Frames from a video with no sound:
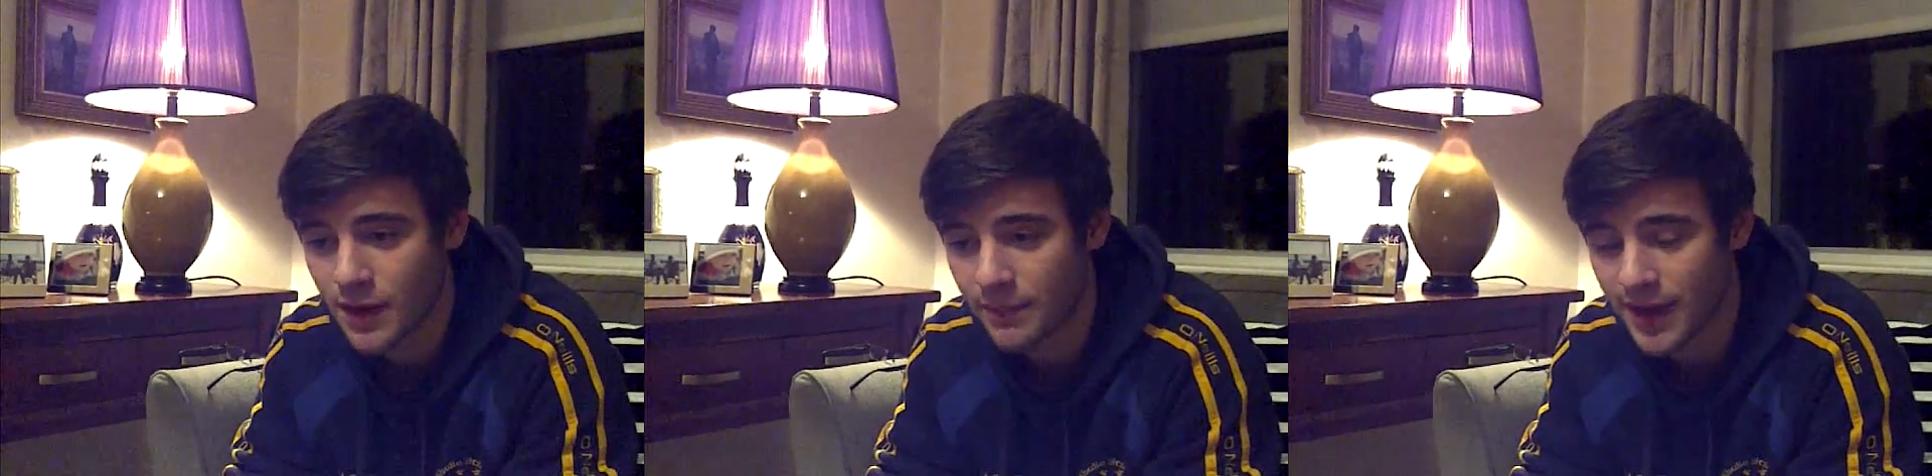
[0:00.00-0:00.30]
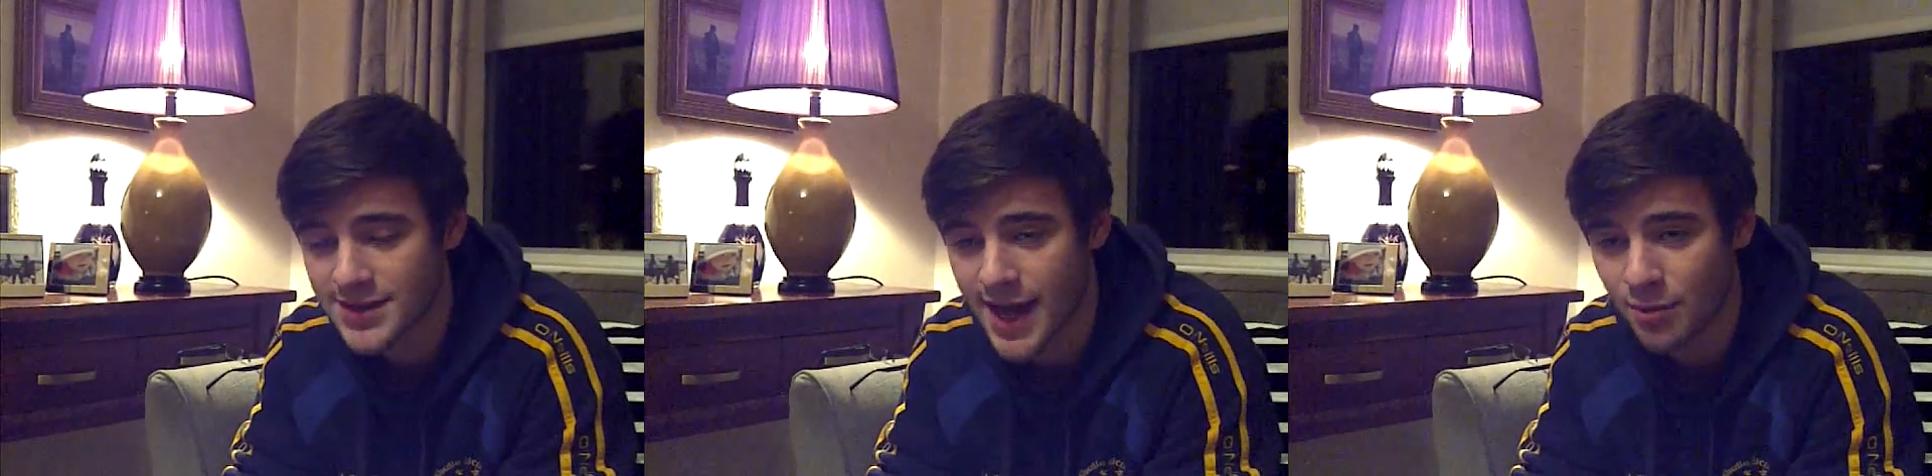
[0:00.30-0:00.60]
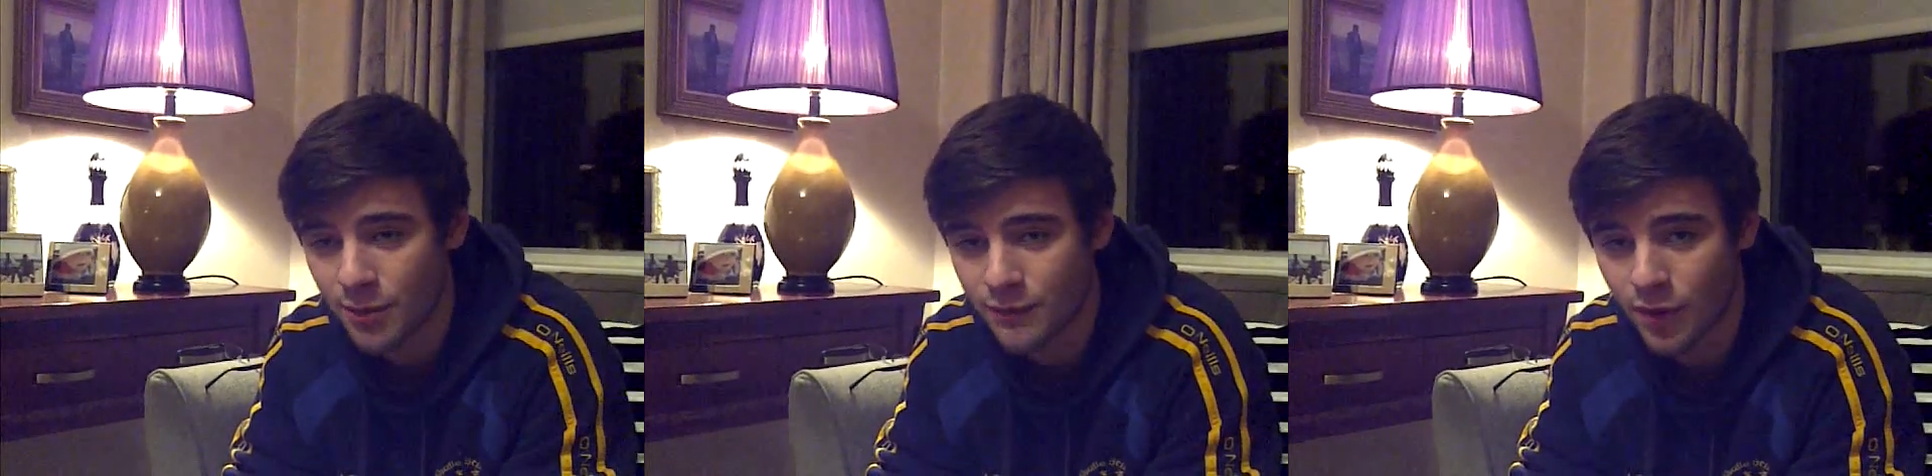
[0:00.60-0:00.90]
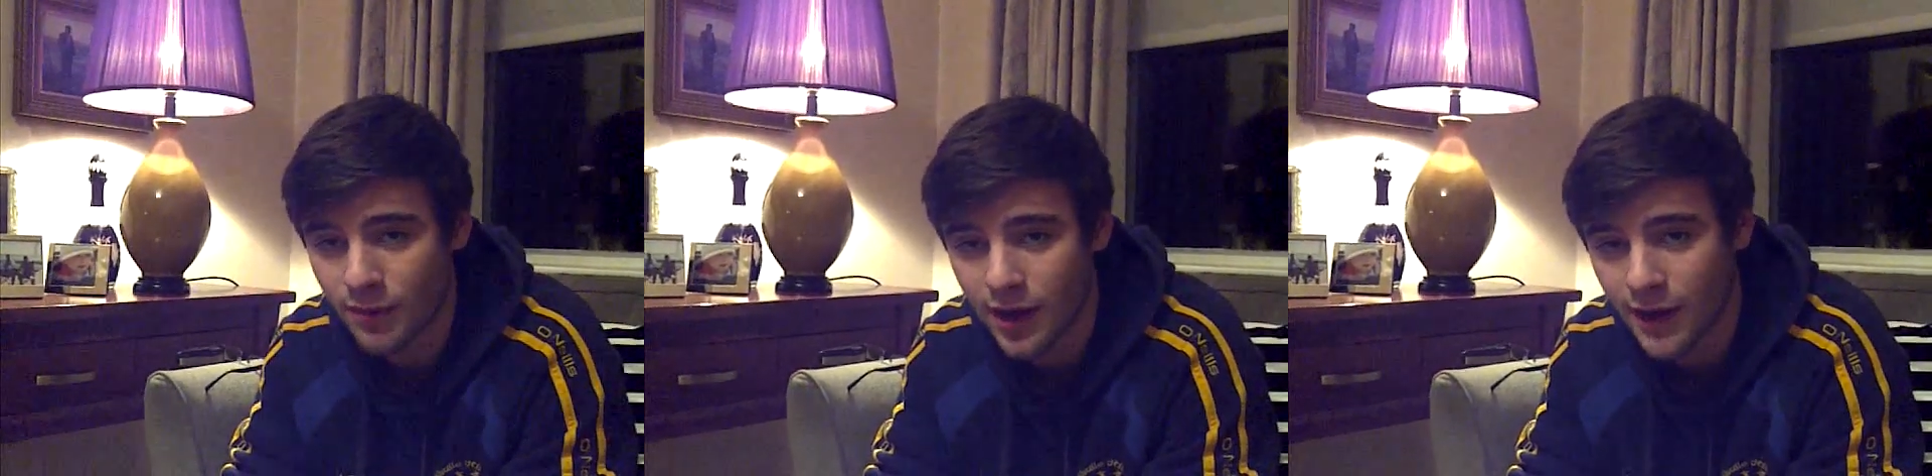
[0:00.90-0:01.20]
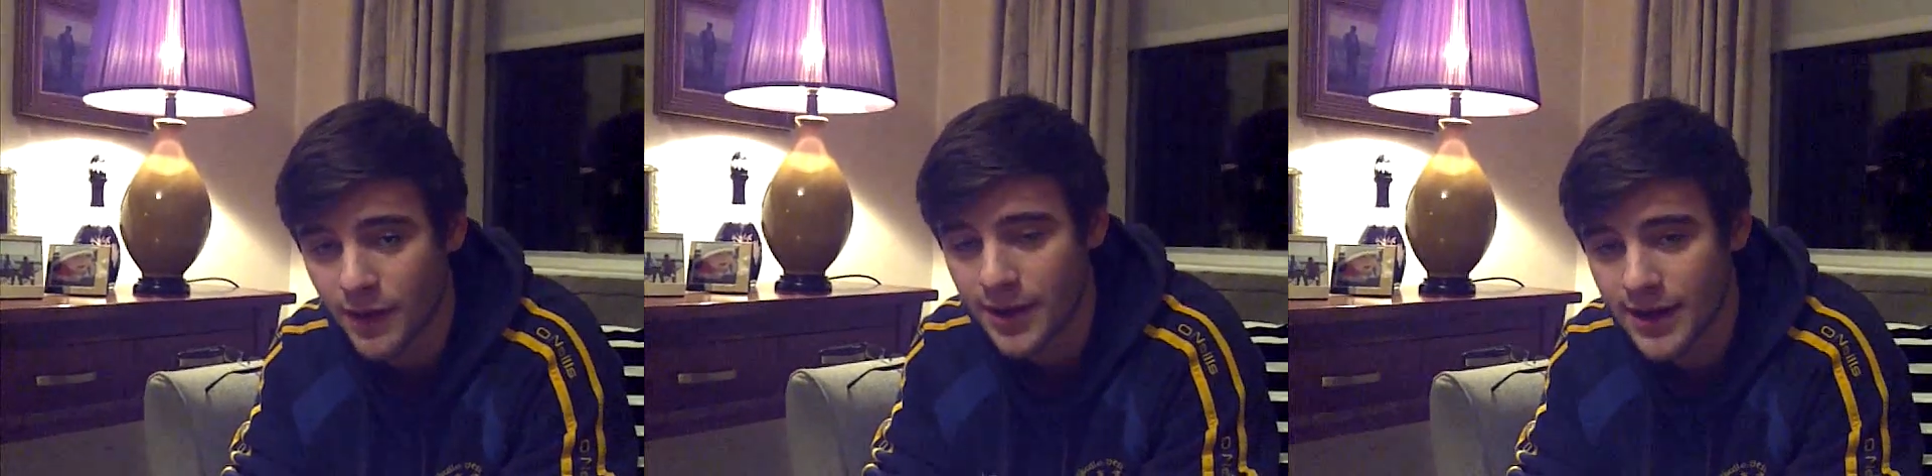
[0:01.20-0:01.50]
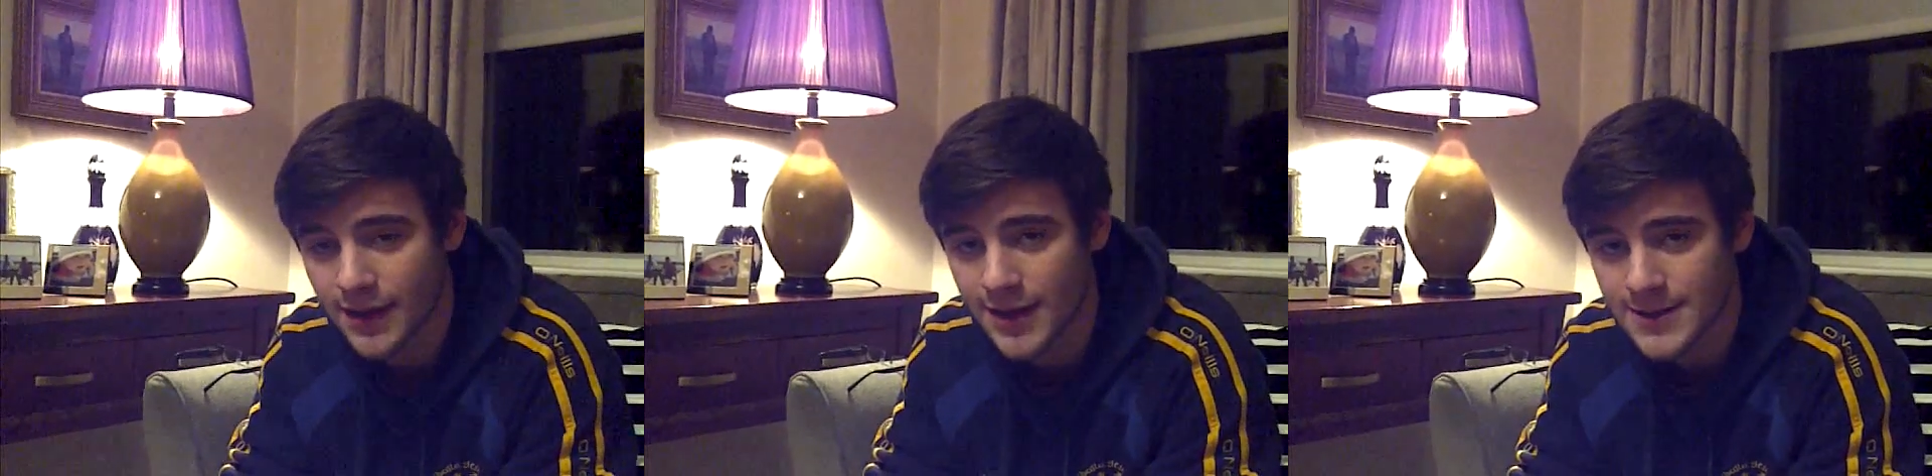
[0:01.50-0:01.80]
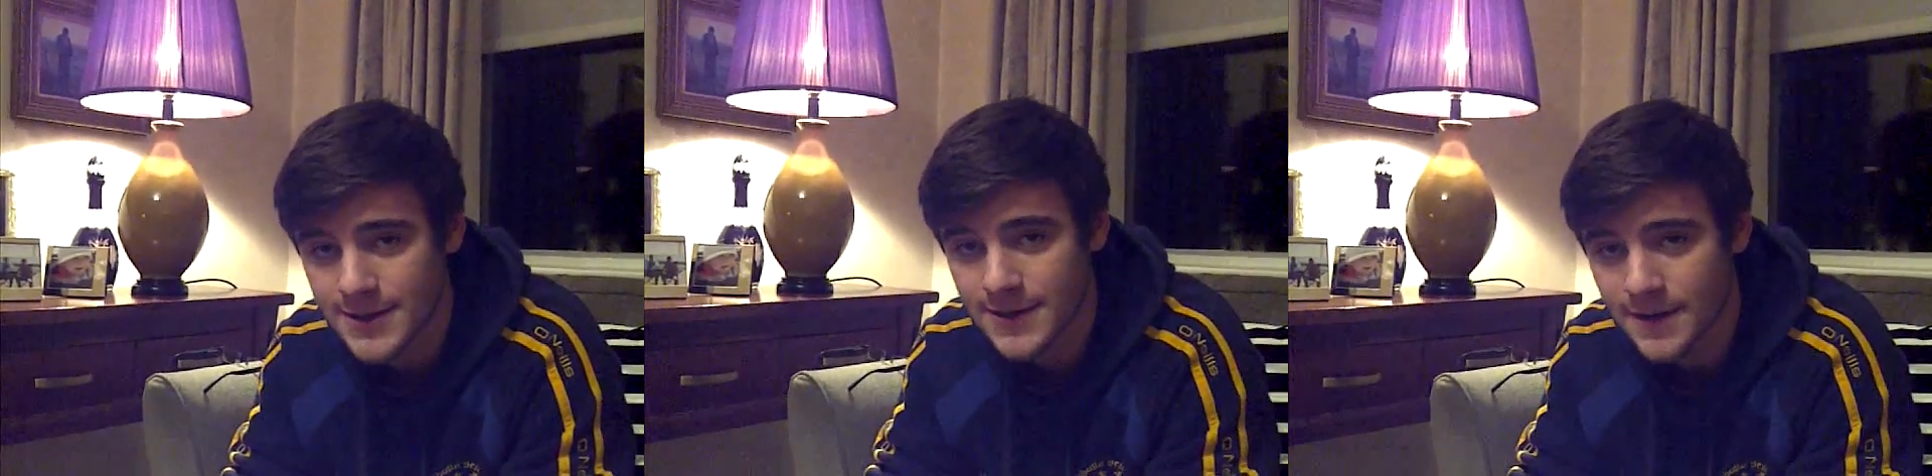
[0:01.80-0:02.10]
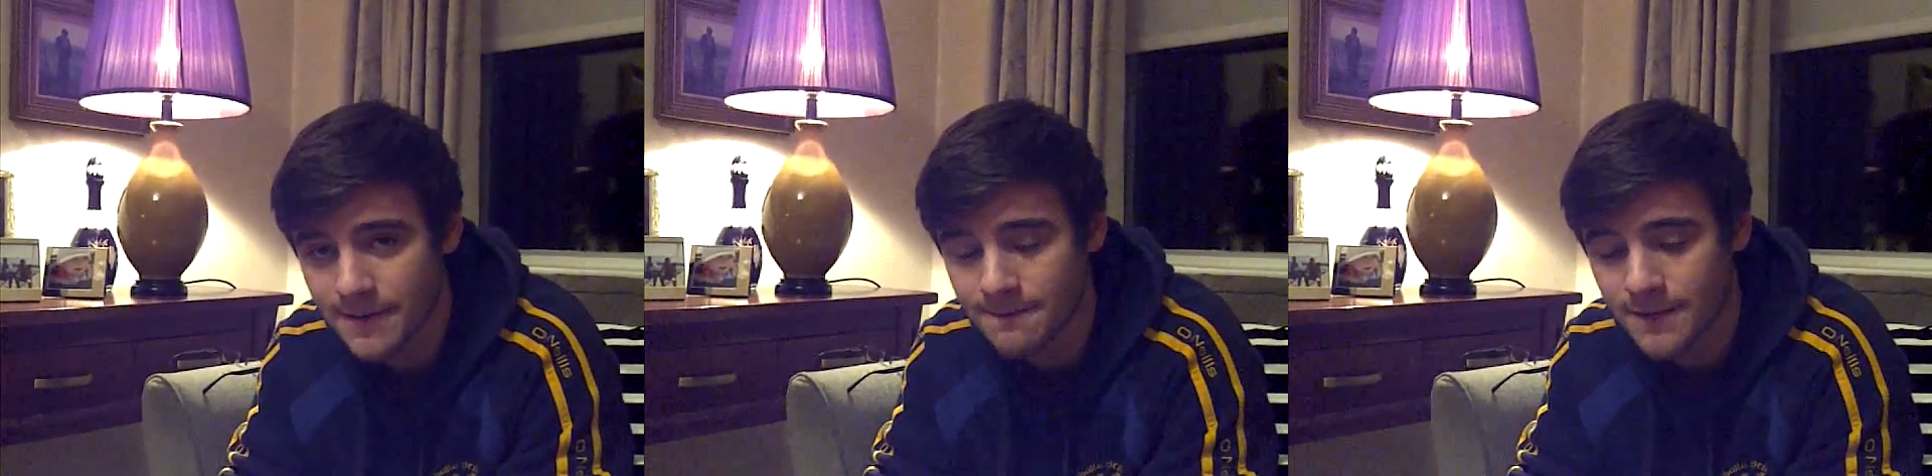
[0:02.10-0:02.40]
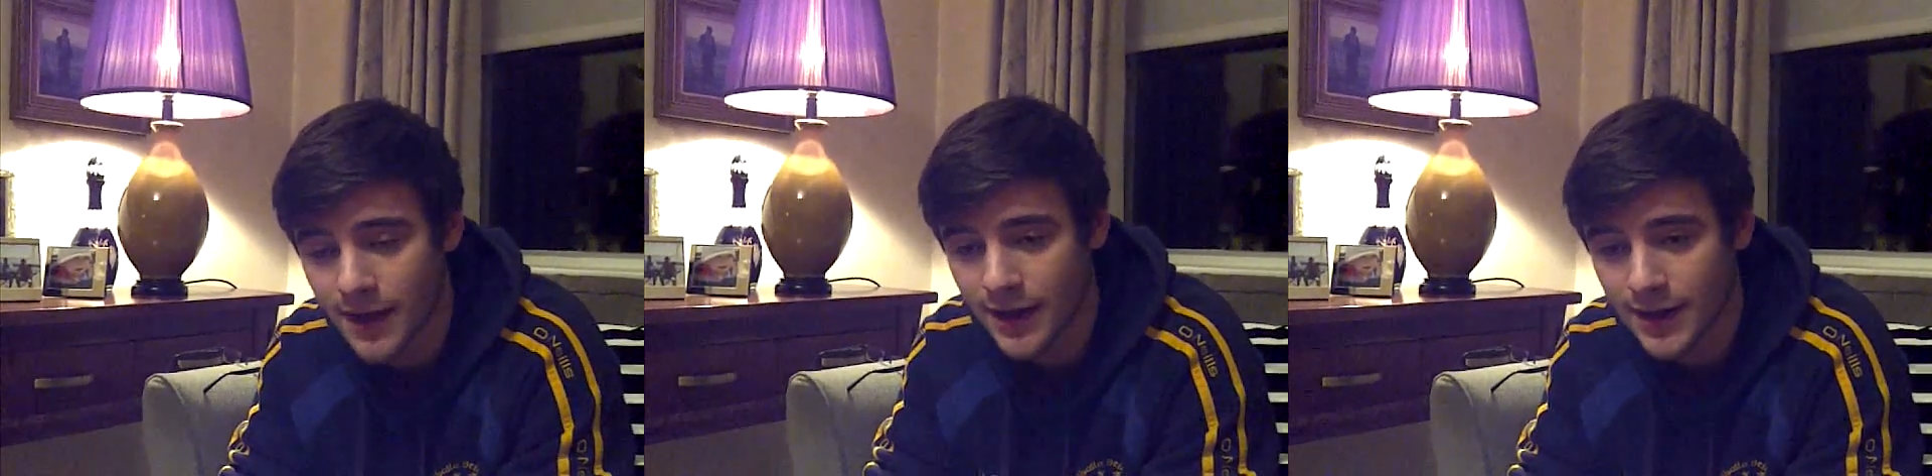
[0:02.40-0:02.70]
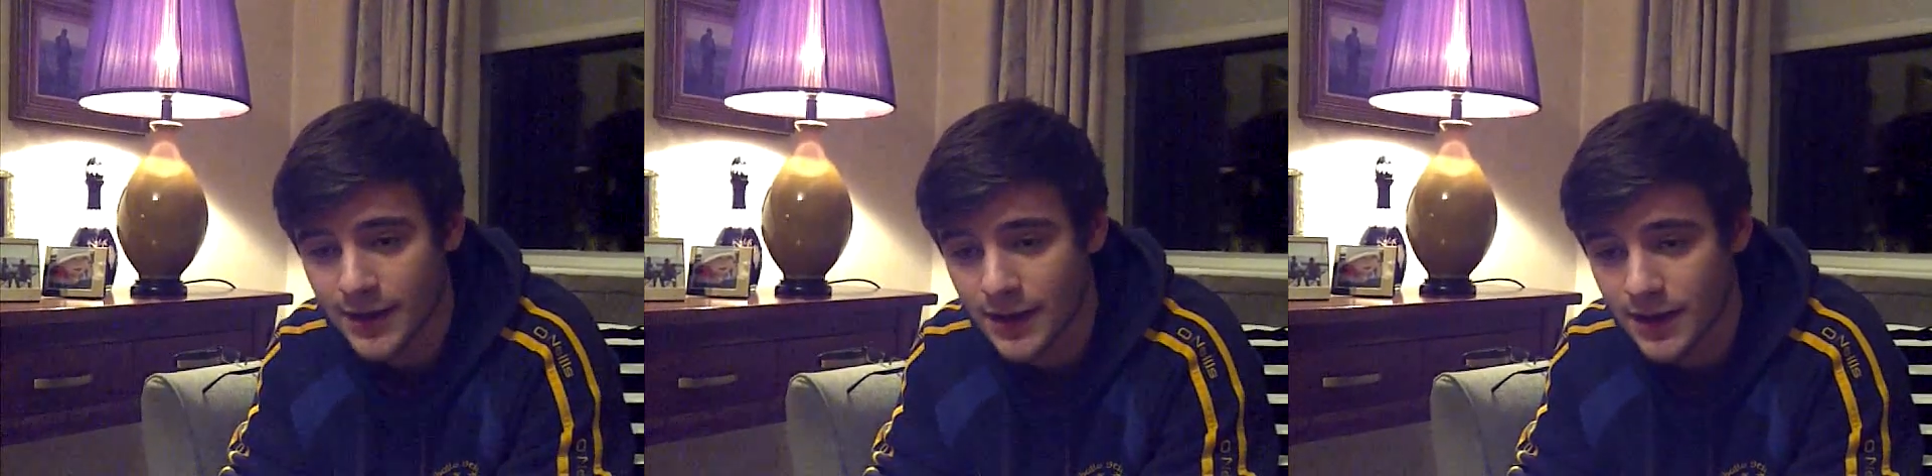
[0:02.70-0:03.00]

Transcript: big step up from Intermediate last year. I think